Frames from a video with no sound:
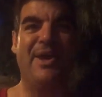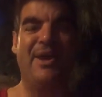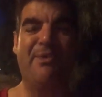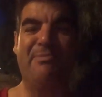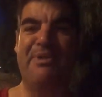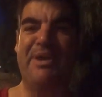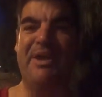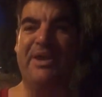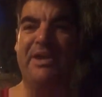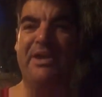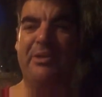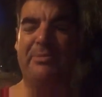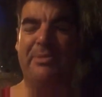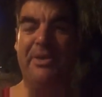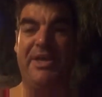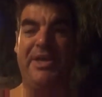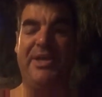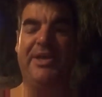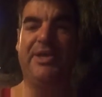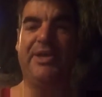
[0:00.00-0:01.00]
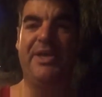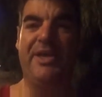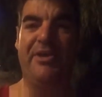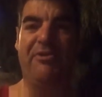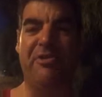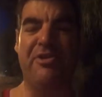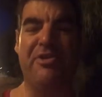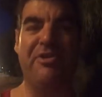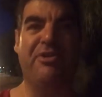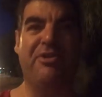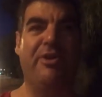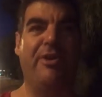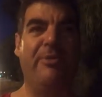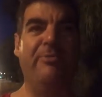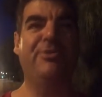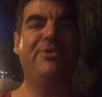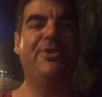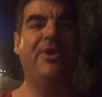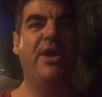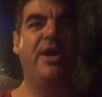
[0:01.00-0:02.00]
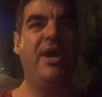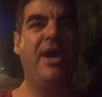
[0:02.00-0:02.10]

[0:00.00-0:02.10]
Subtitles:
being a little bit incoherent at times.